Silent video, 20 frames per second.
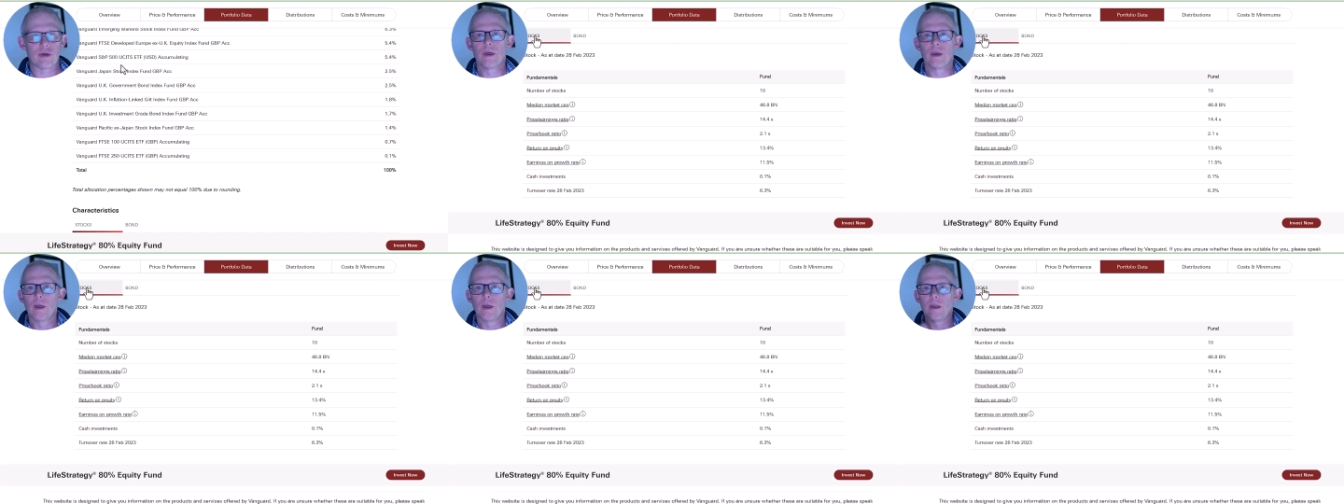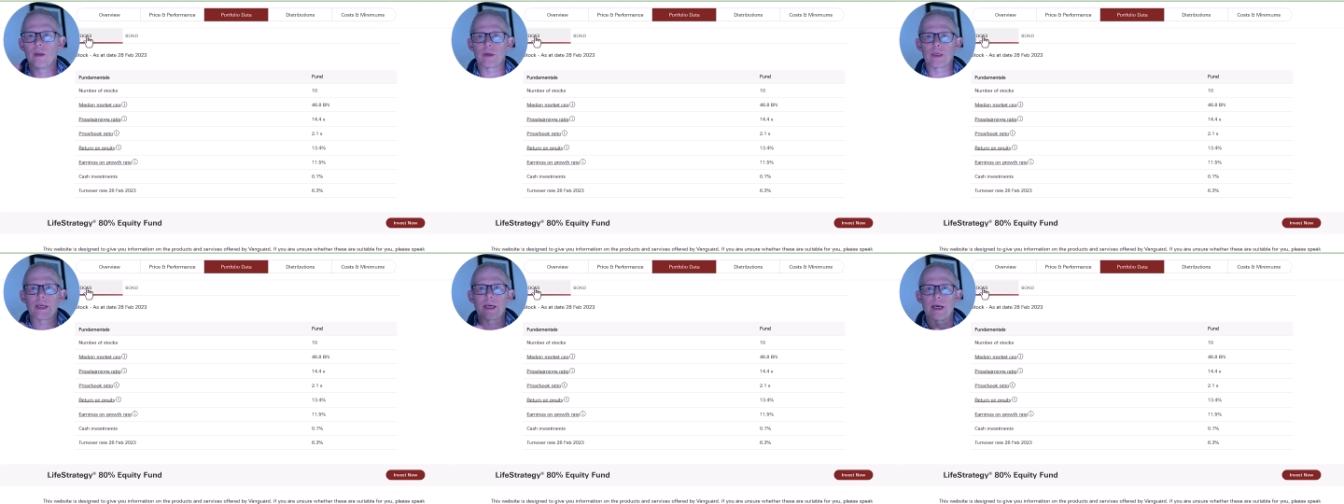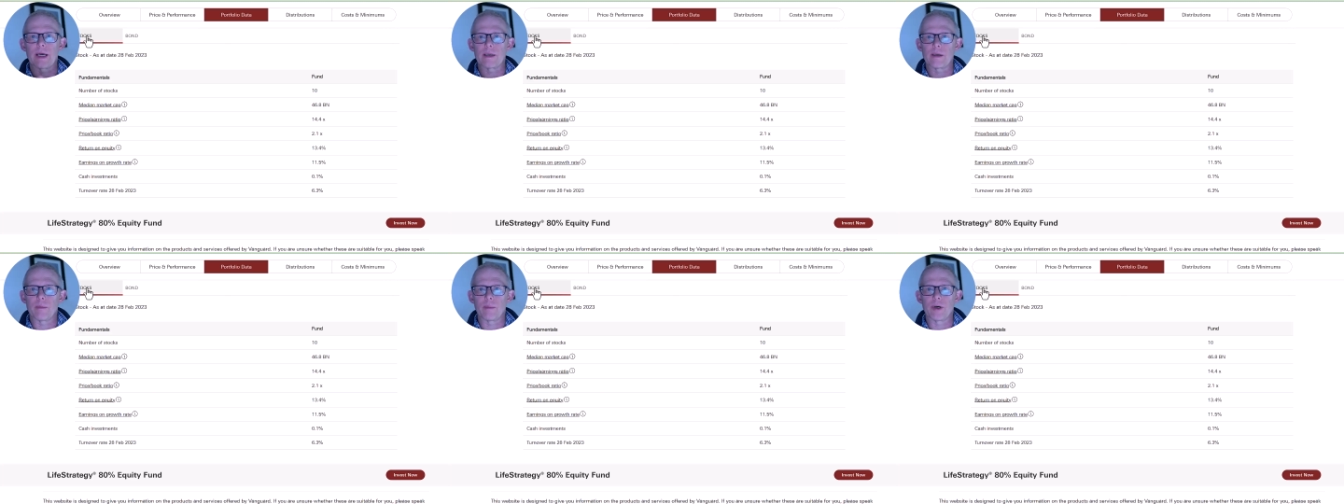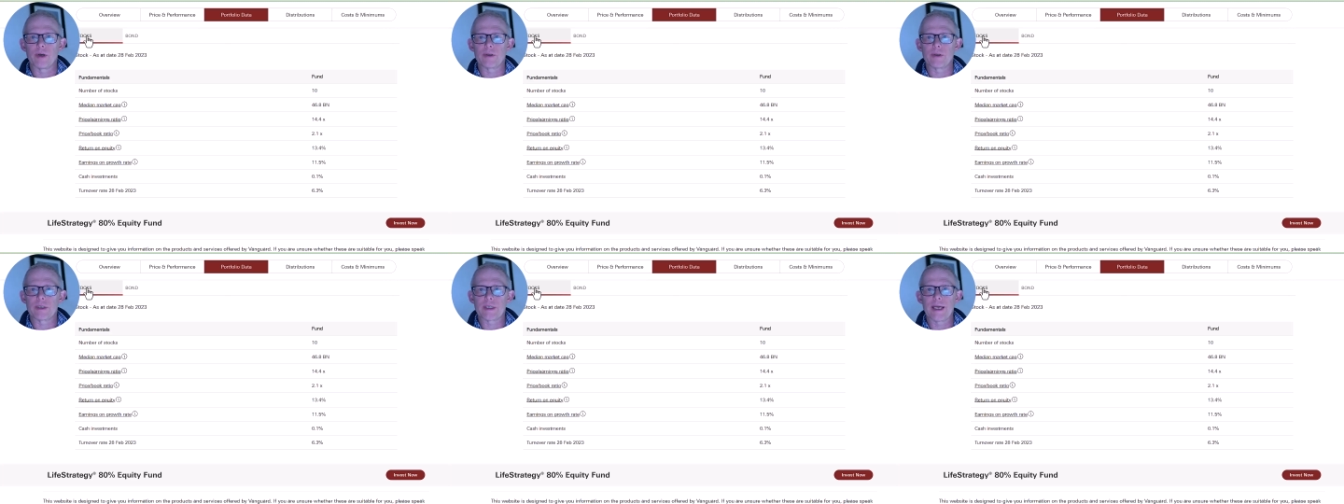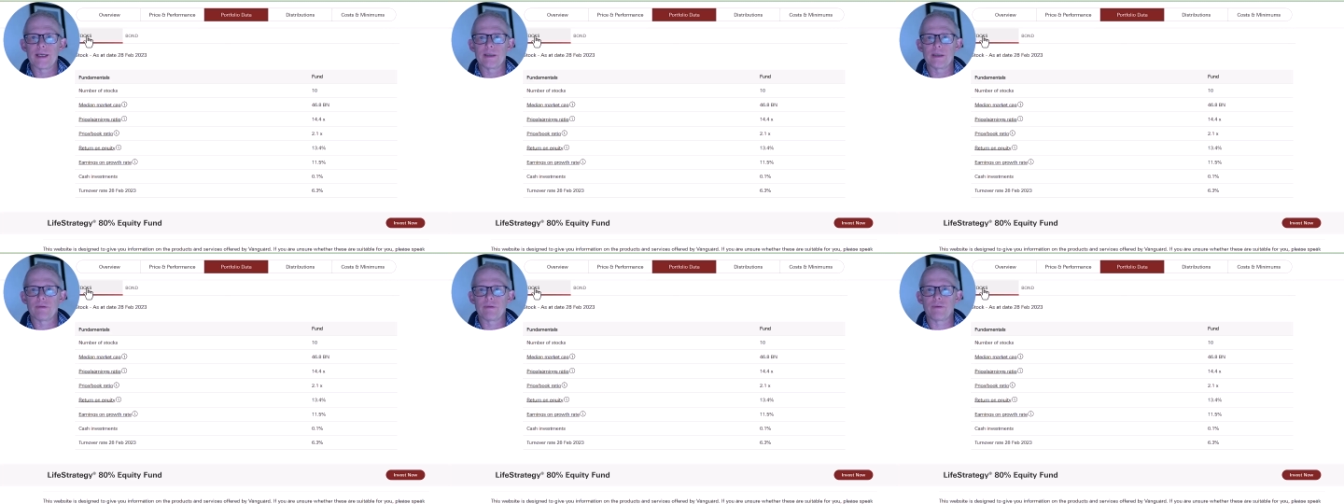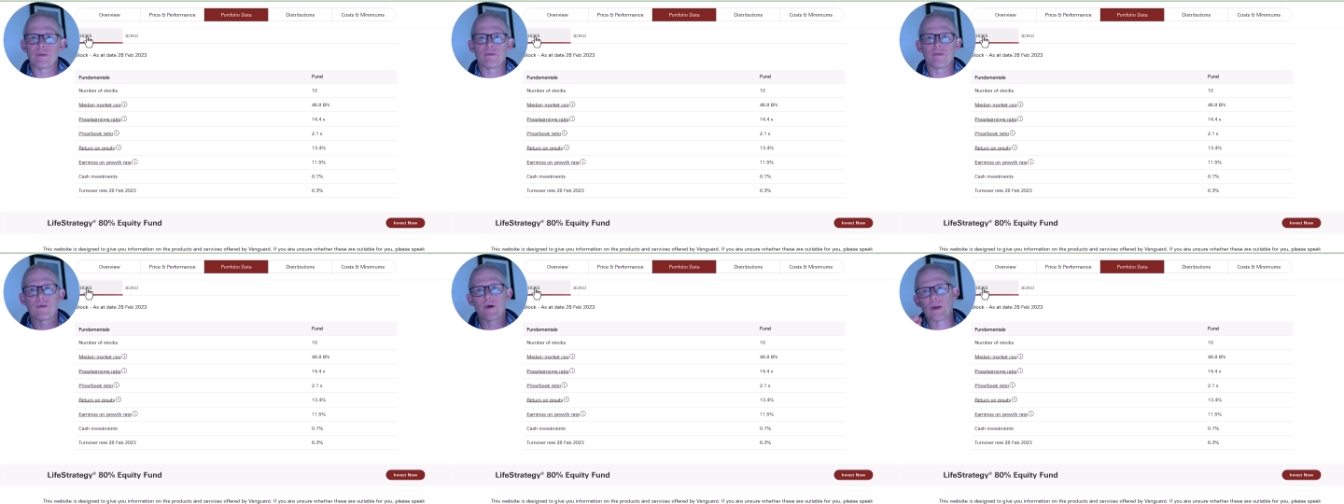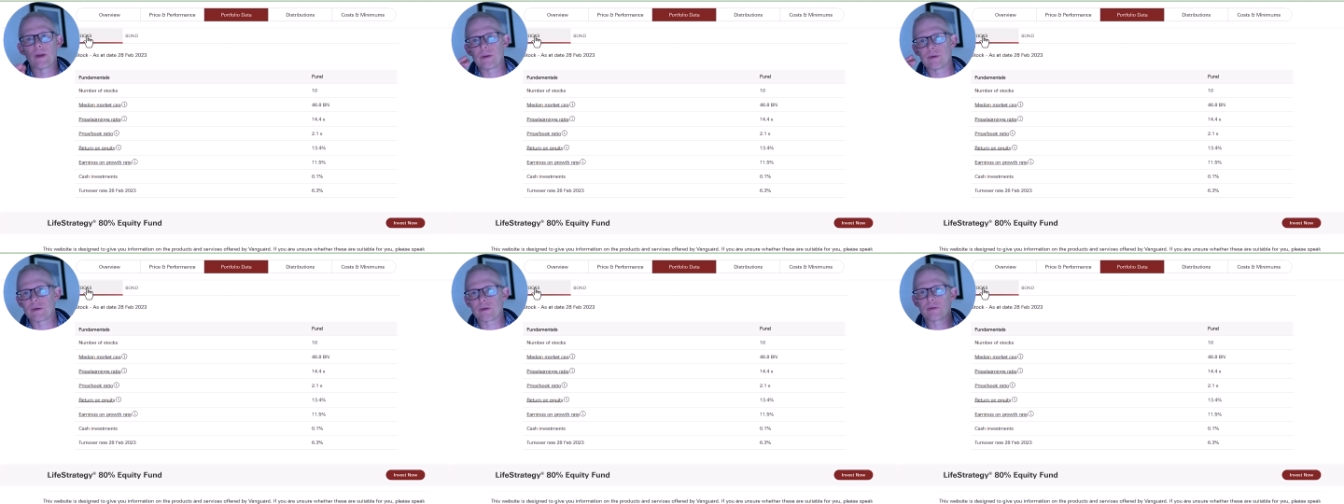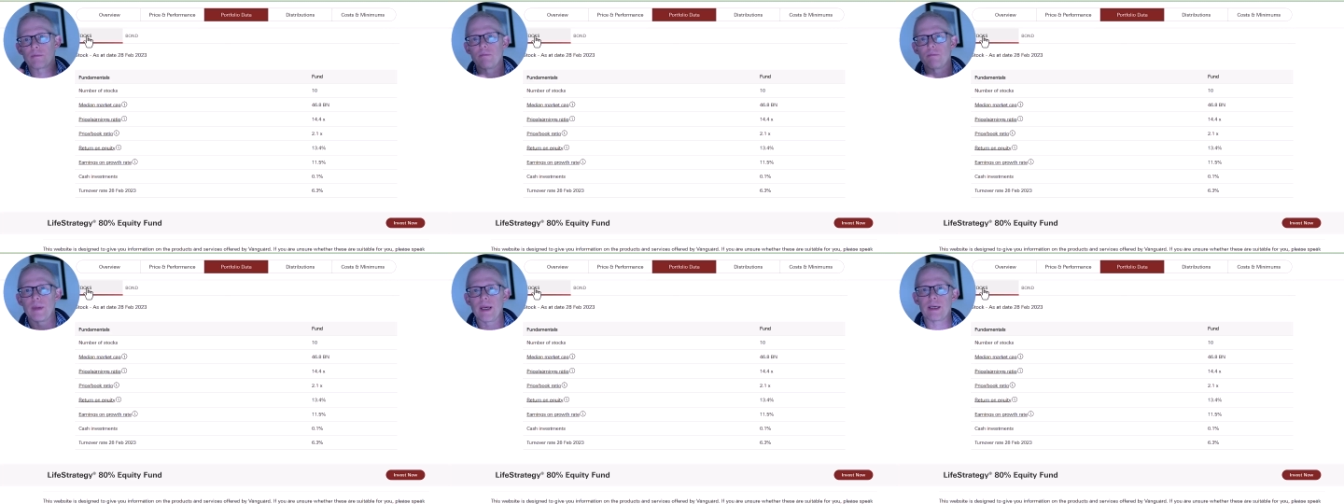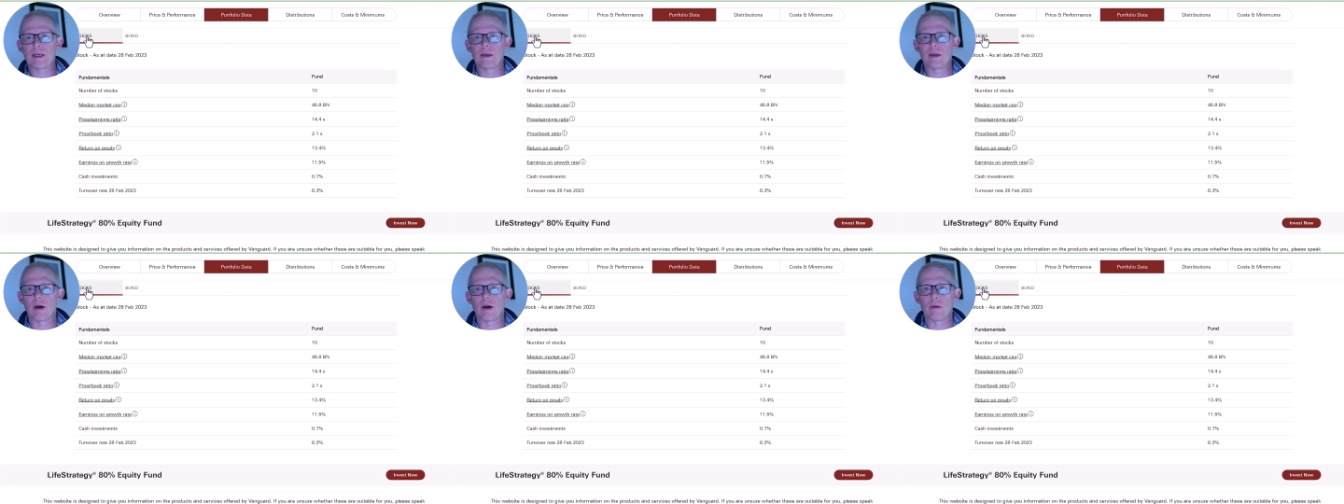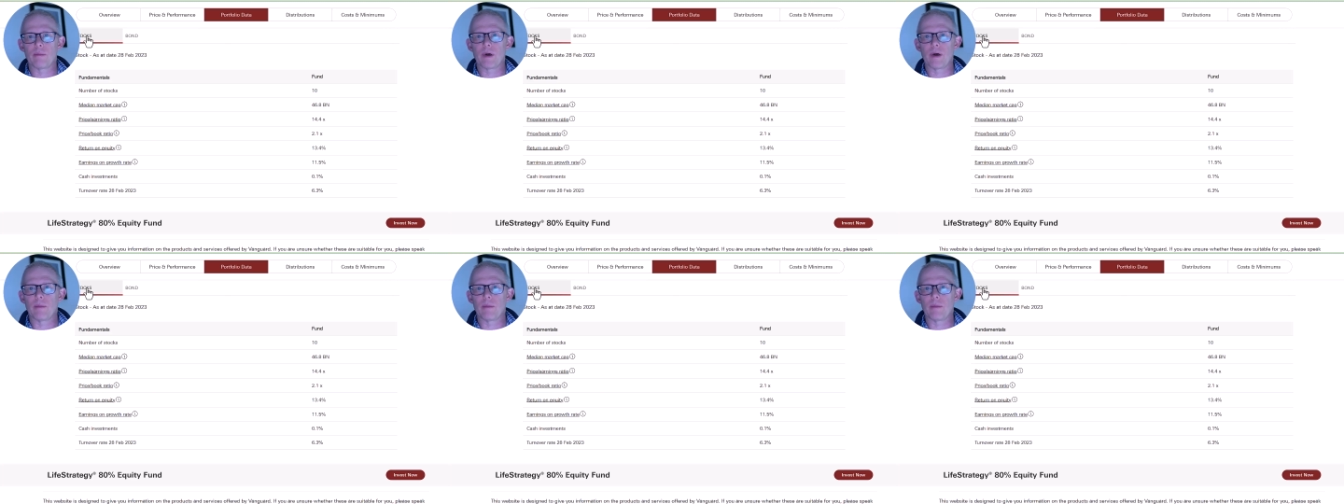Looking at about 10 different funds making up